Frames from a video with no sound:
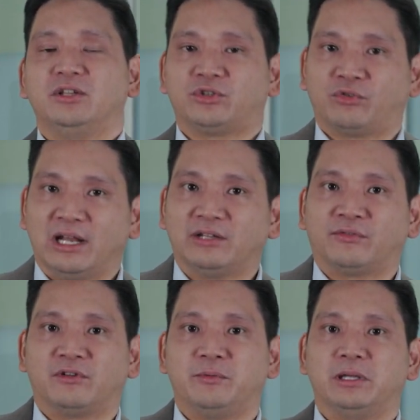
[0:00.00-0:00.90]

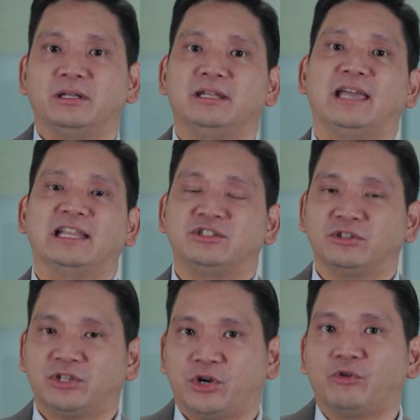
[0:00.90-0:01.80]
transferability, and
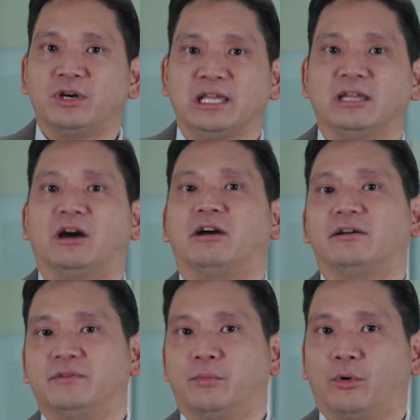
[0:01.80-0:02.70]
security are
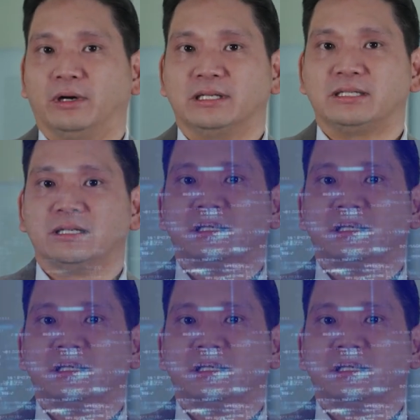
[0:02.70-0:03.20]
of importance.